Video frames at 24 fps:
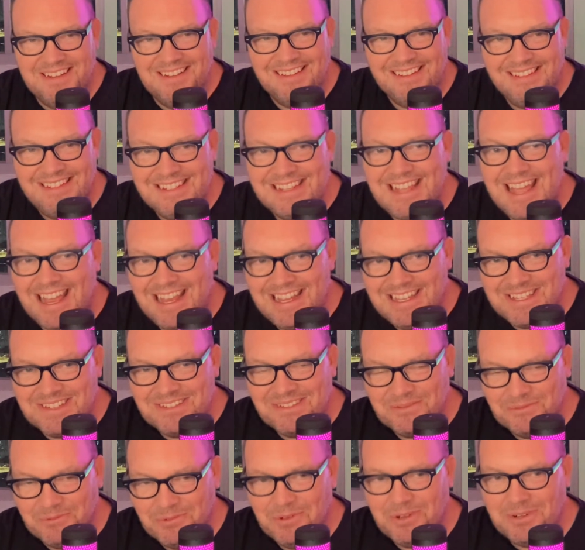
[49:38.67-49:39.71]
These guys
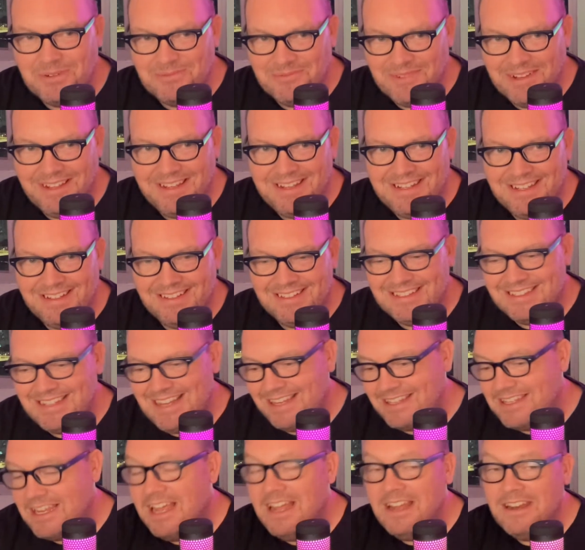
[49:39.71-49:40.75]
were intelligence
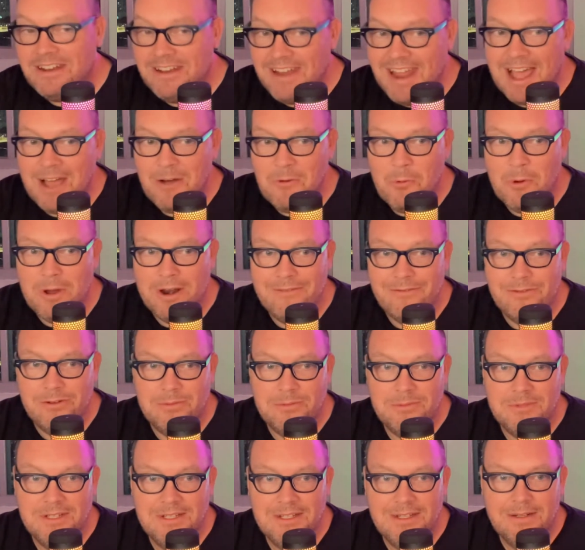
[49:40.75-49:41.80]
guys. Not one of
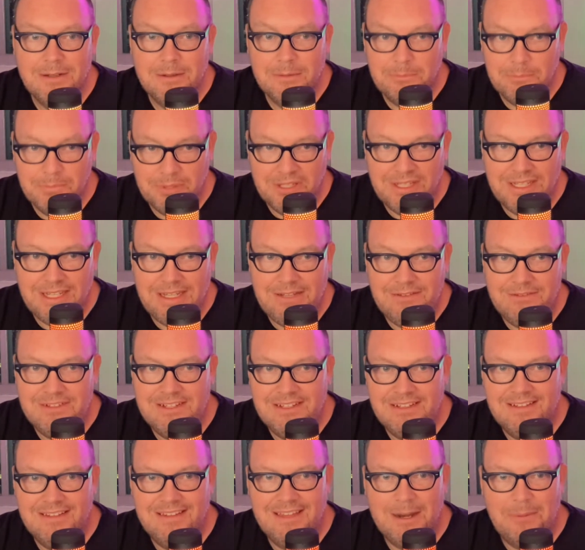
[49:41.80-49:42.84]
them believed
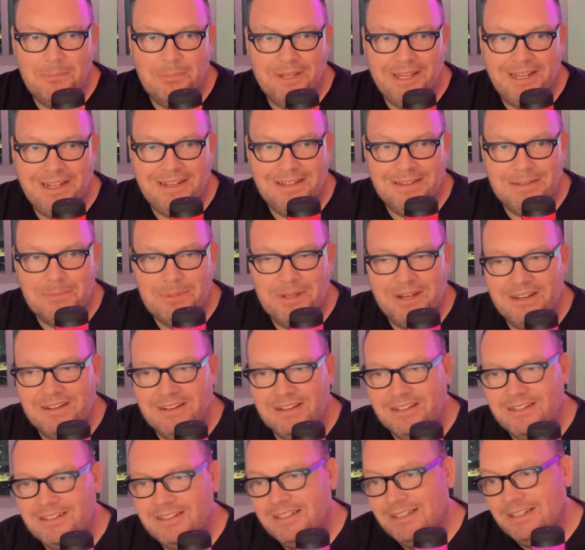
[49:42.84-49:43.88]
that a plane hit the Pentagon.